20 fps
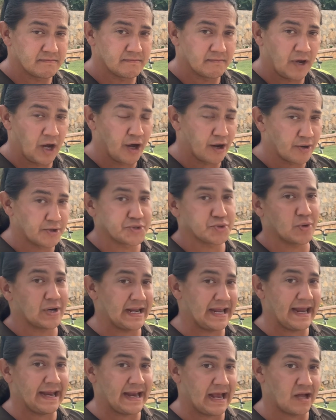
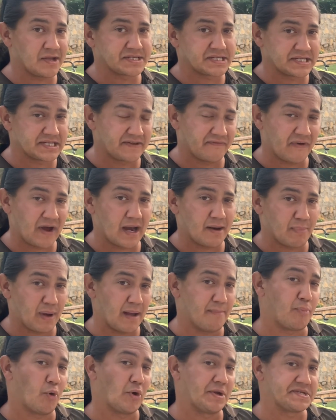128 ounces divided by
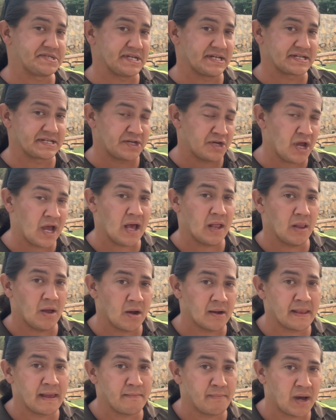0.6. You know how
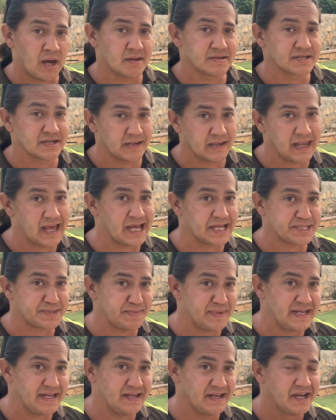long that bottle's gonna last
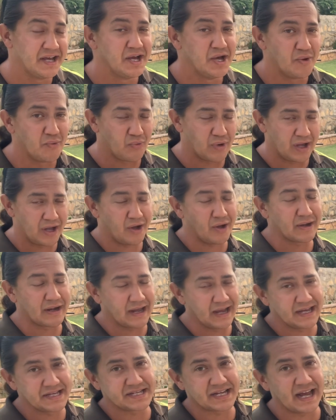me? Well,
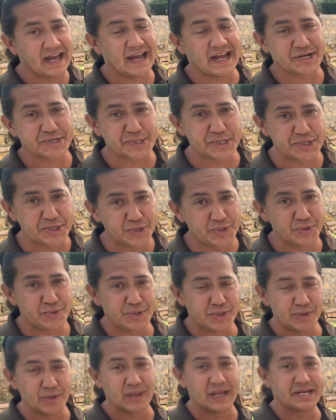guys, I actually do
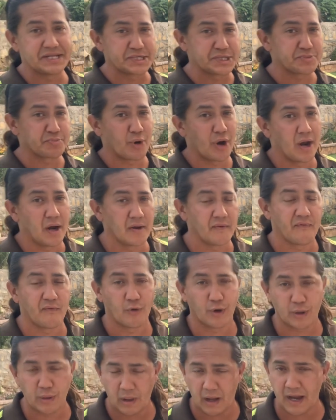utilize this product for
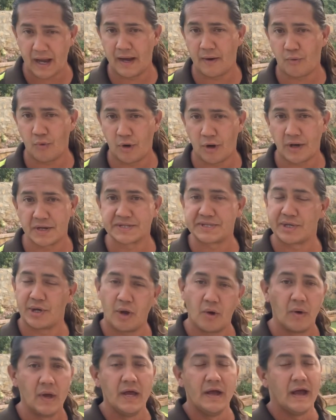client work,
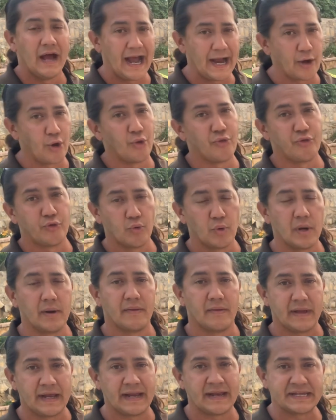so I go through it
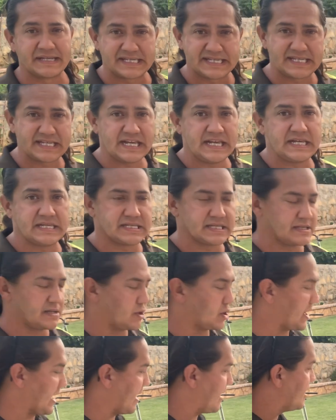in a season,
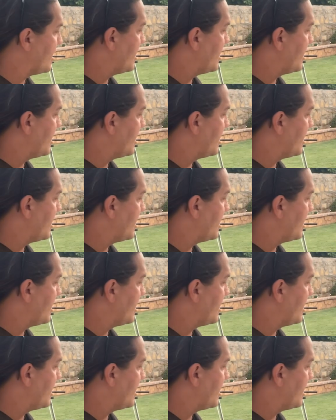okay?